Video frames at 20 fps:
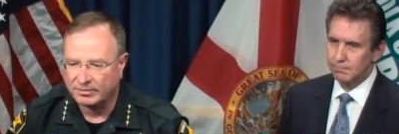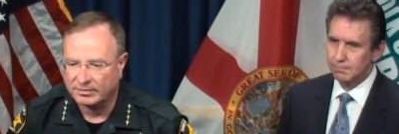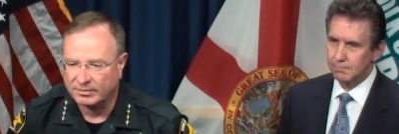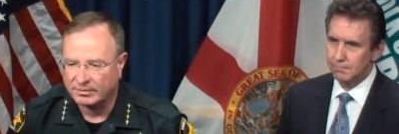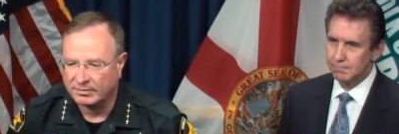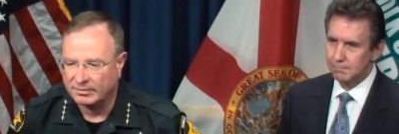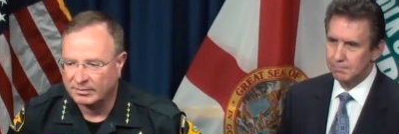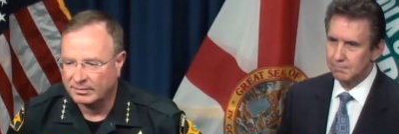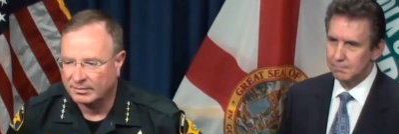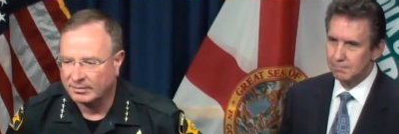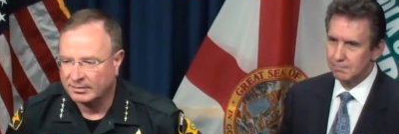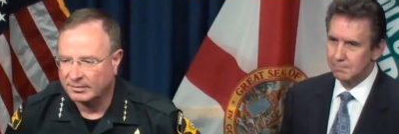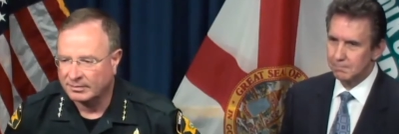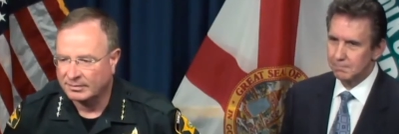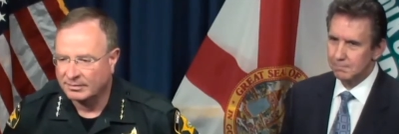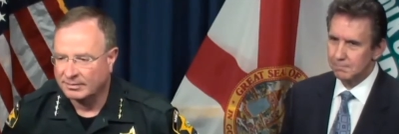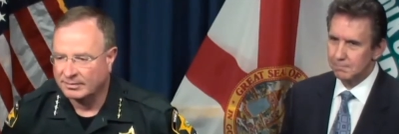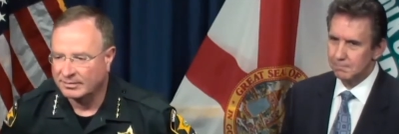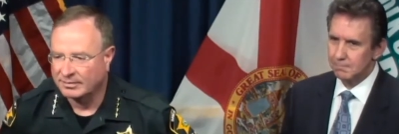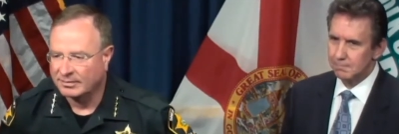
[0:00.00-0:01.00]
Speaker 1: Voodoo Man
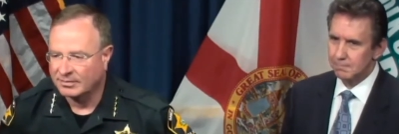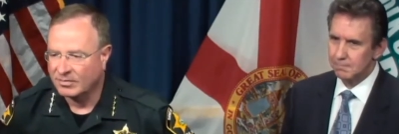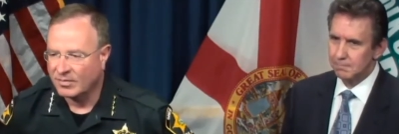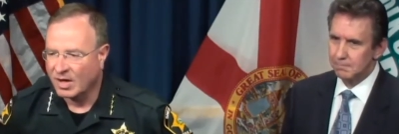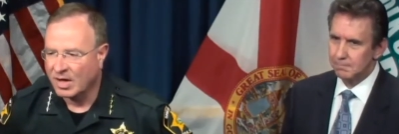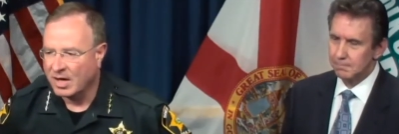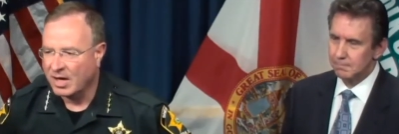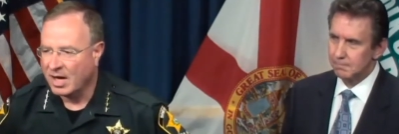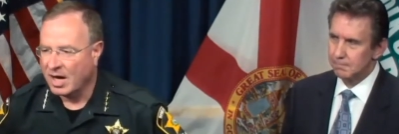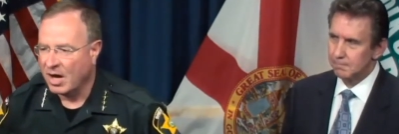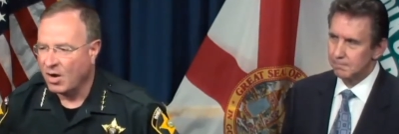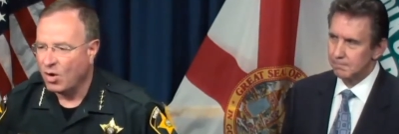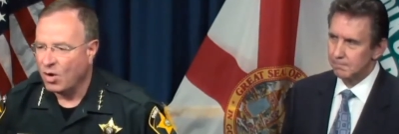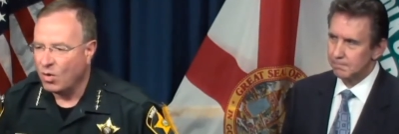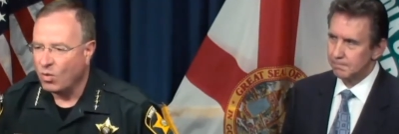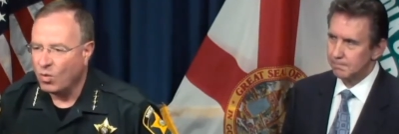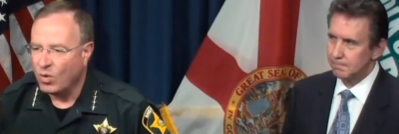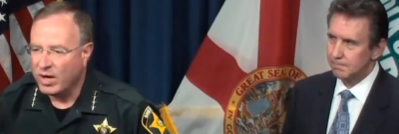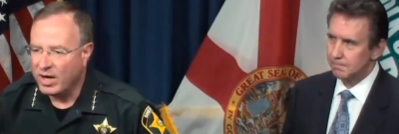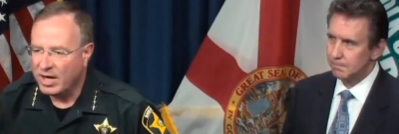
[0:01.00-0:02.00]
local?
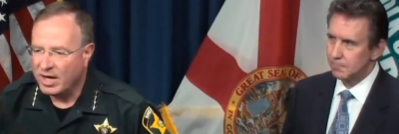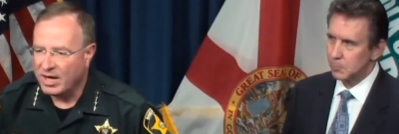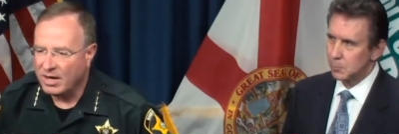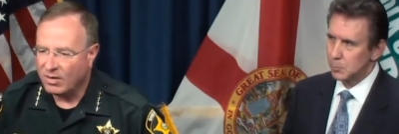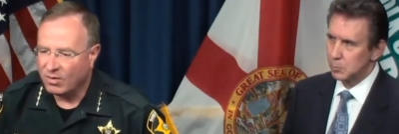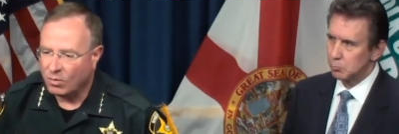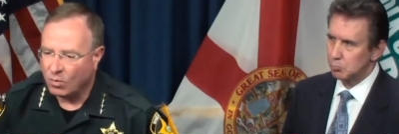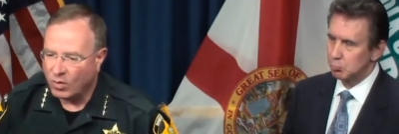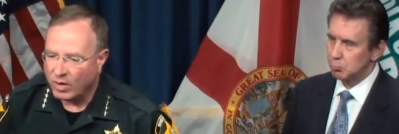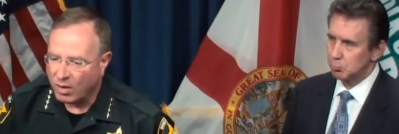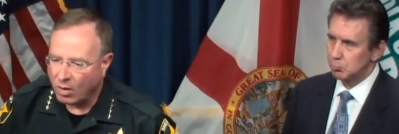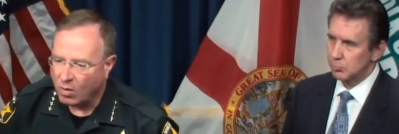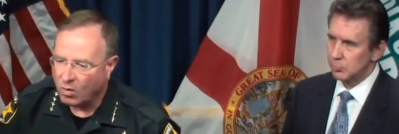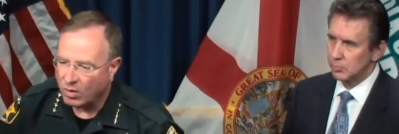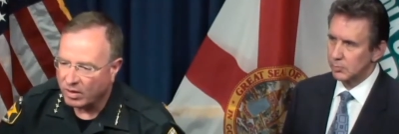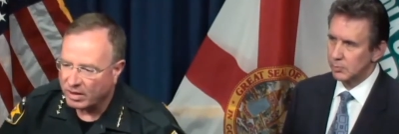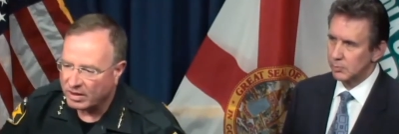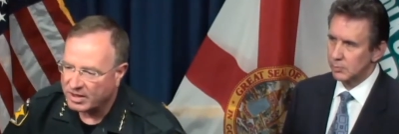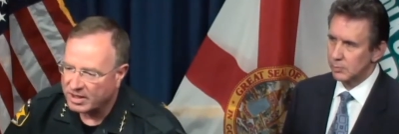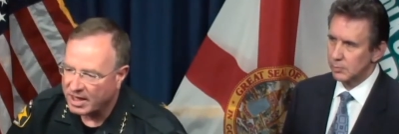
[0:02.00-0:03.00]
We, we don't
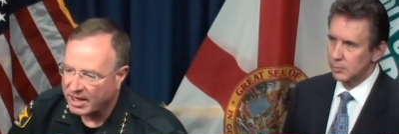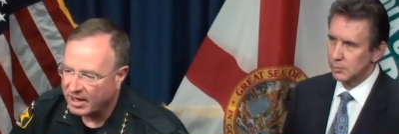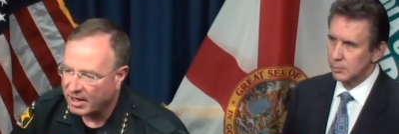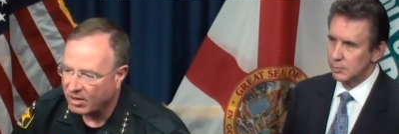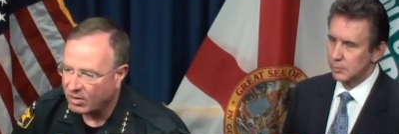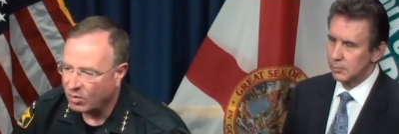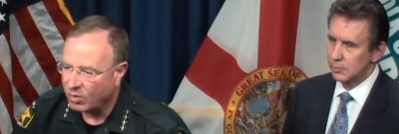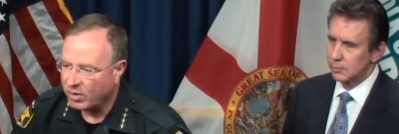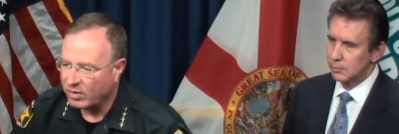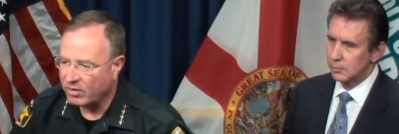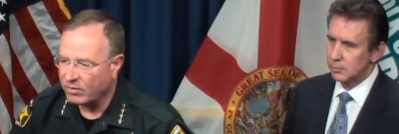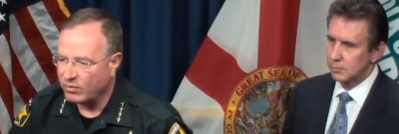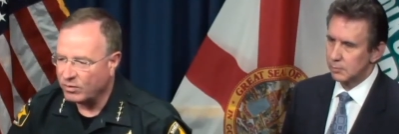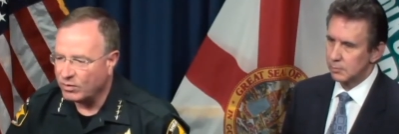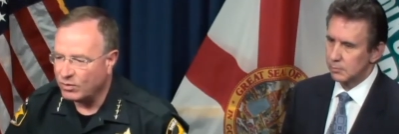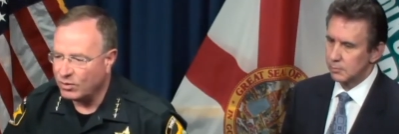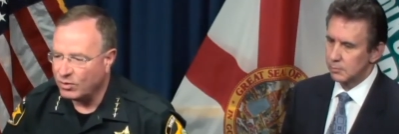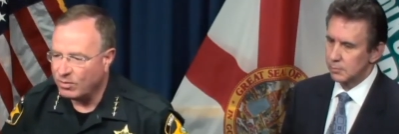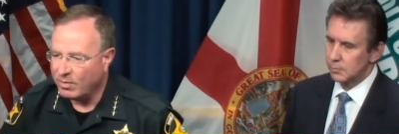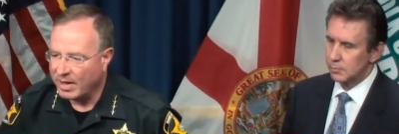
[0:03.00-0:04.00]
want to tell where the
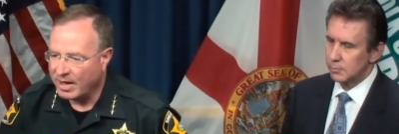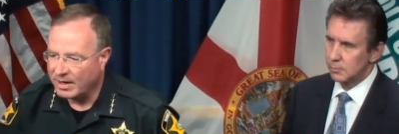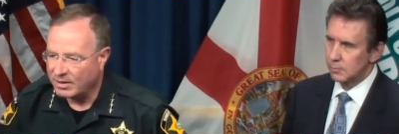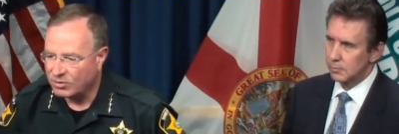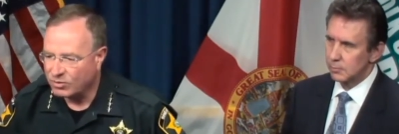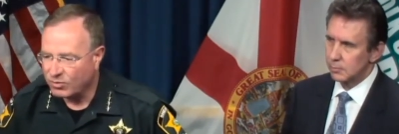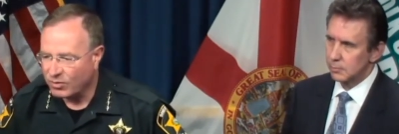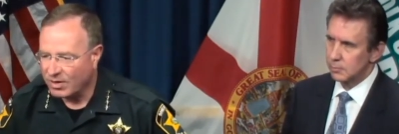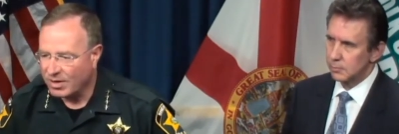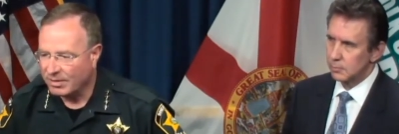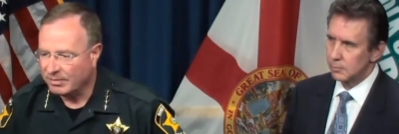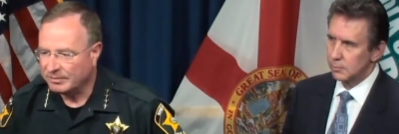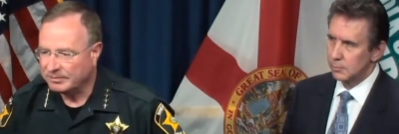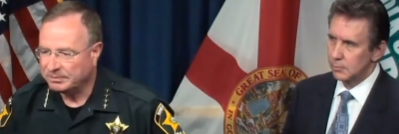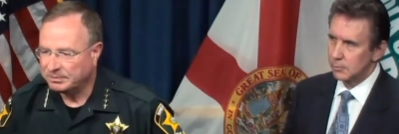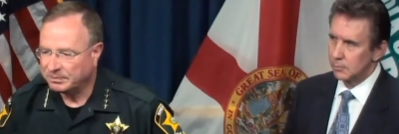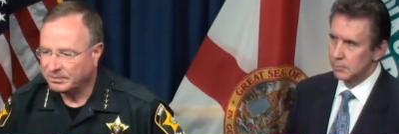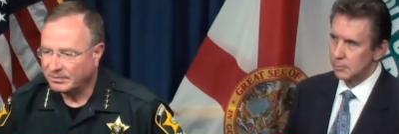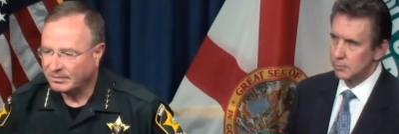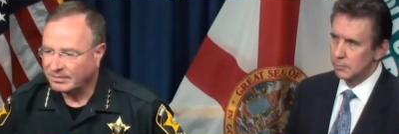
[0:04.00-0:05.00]
Voodoo Man's from,
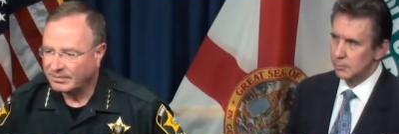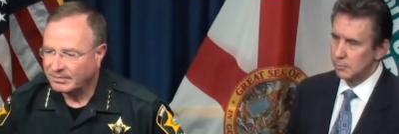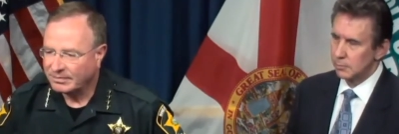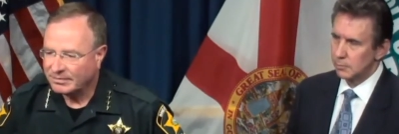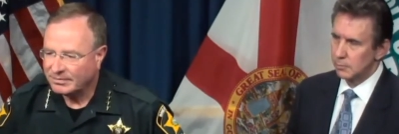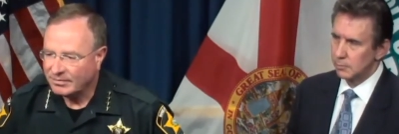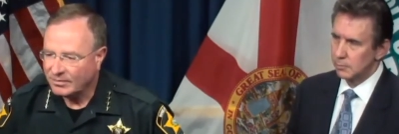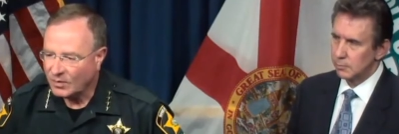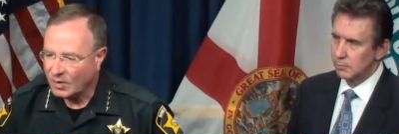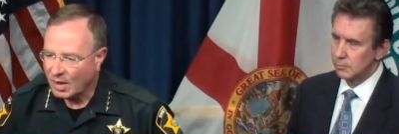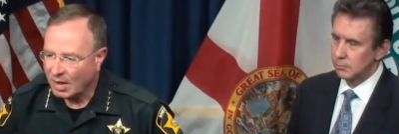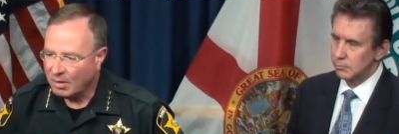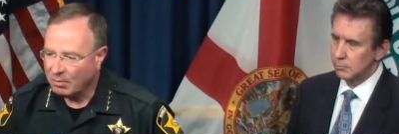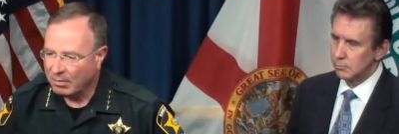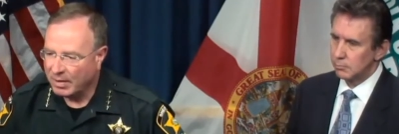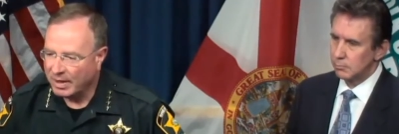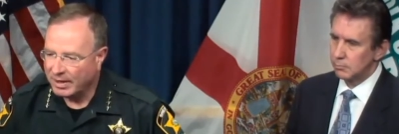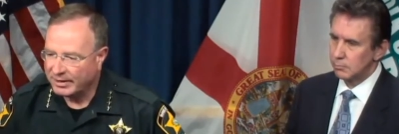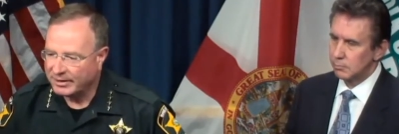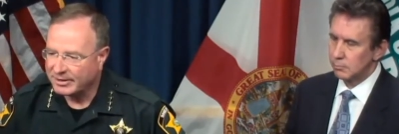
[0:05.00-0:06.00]

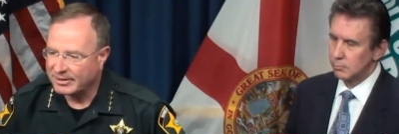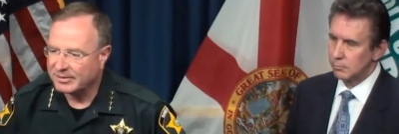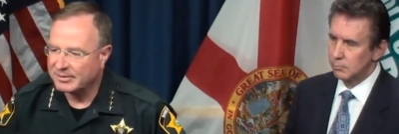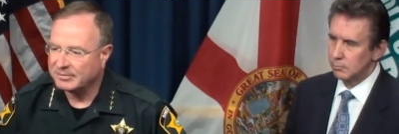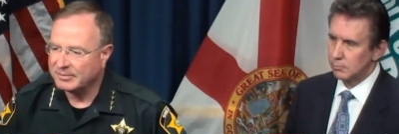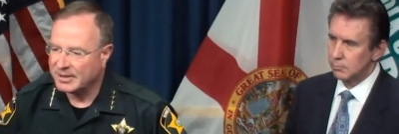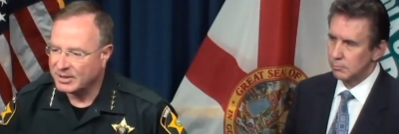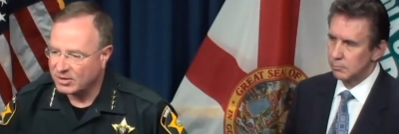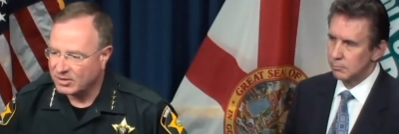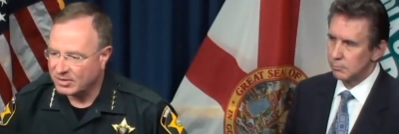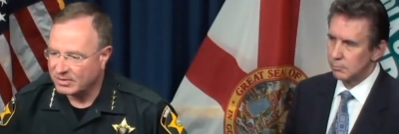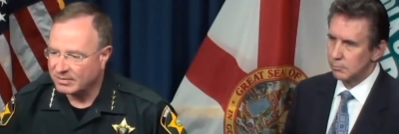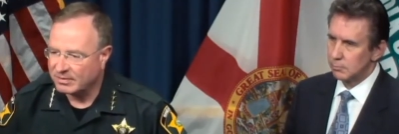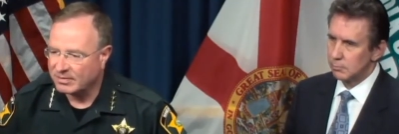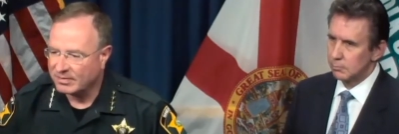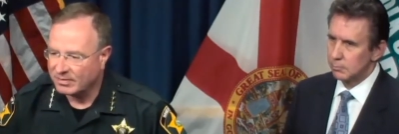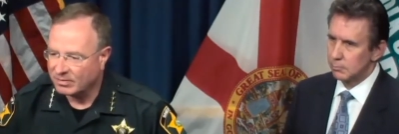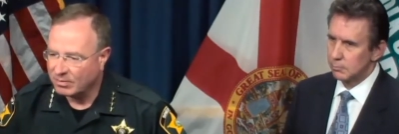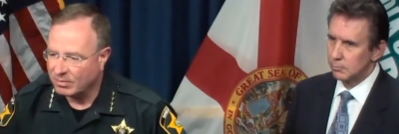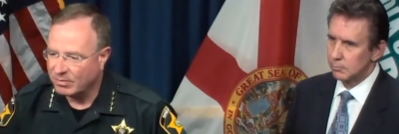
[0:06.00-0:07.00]
but it,
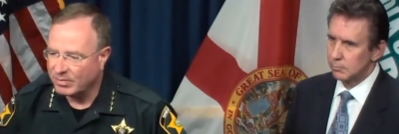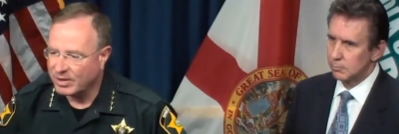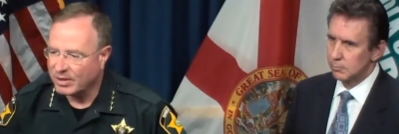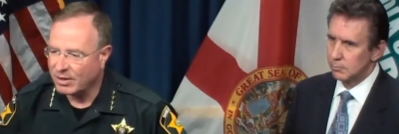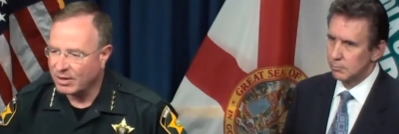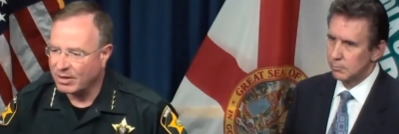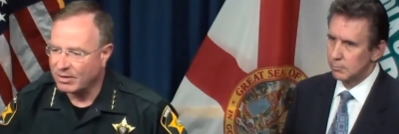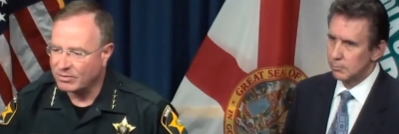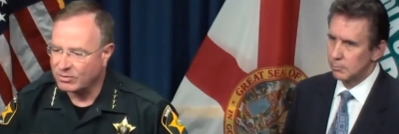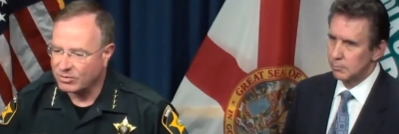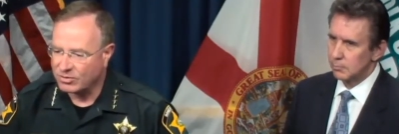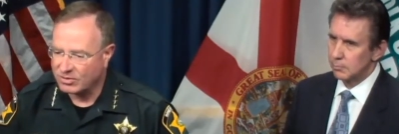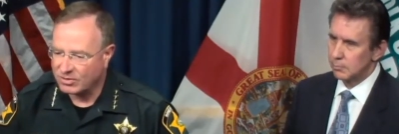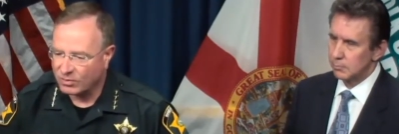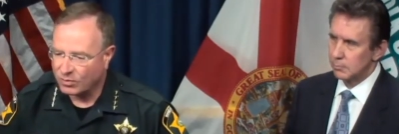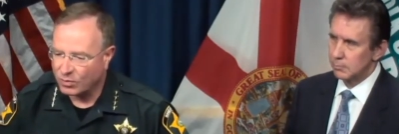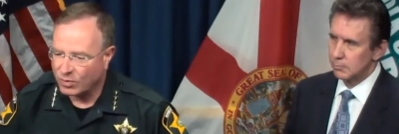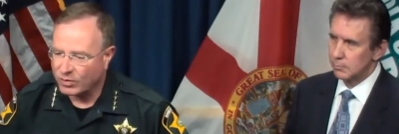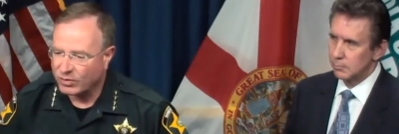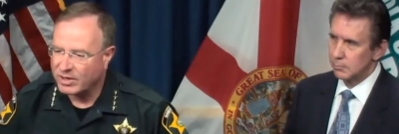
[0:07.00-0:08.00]
because
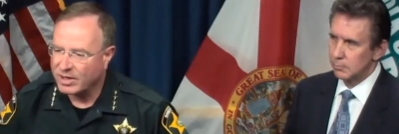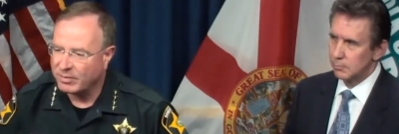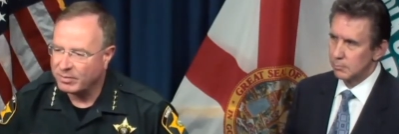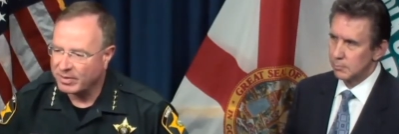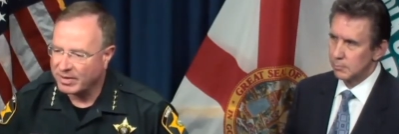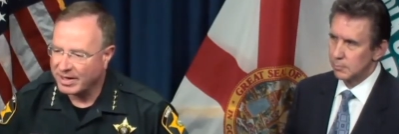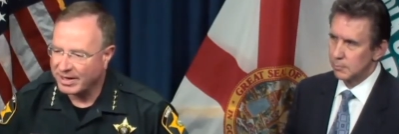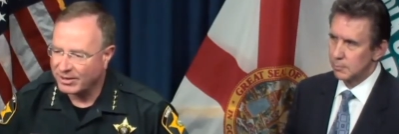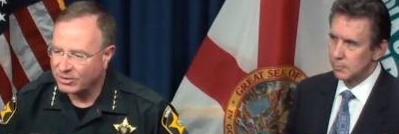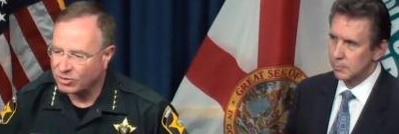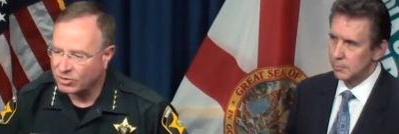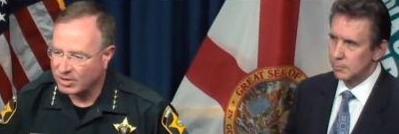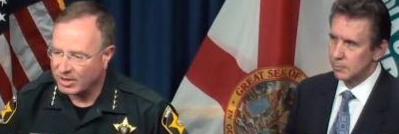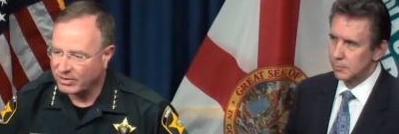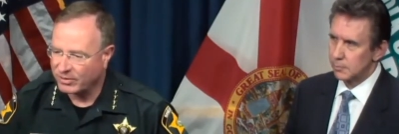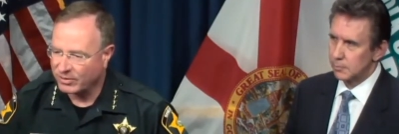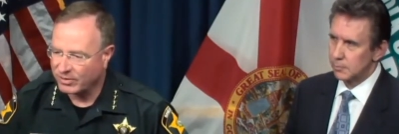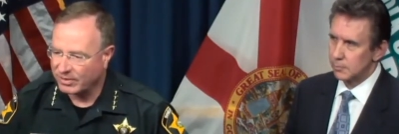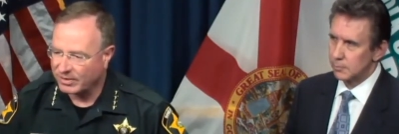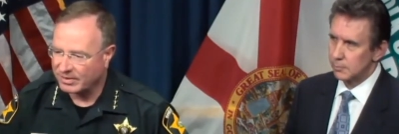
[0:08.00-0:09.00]
we're keeping that a
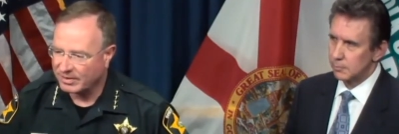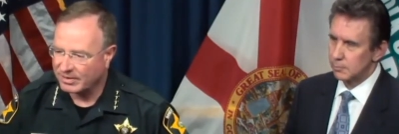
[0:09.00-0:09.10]
secret.